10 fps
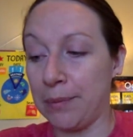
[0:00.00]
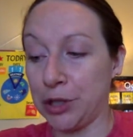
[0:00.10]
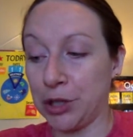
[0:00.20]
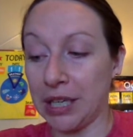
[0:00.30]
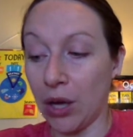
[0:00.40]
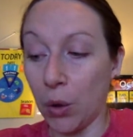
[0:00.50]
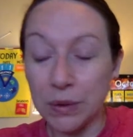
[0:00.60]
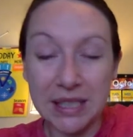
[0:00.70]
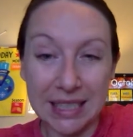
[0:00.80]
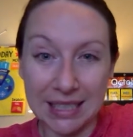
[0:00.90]
during
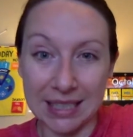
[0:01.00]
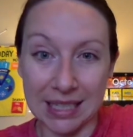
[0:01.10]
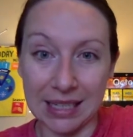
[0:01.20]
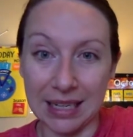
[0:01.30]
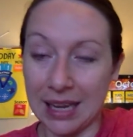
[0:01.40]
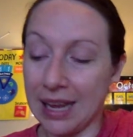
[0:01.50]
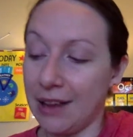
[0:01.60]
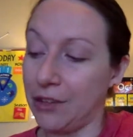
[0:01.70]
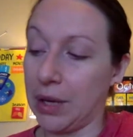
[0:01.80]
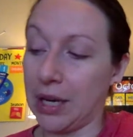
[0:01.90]
cold season
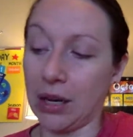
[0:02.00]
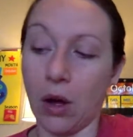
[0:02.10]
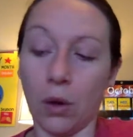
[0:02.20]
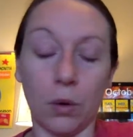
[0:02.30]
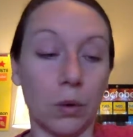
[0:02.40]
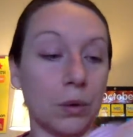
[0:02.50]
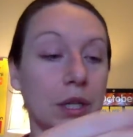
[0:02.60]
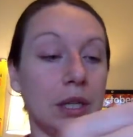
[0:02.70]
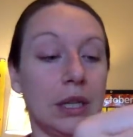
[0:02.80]
if you get a cold.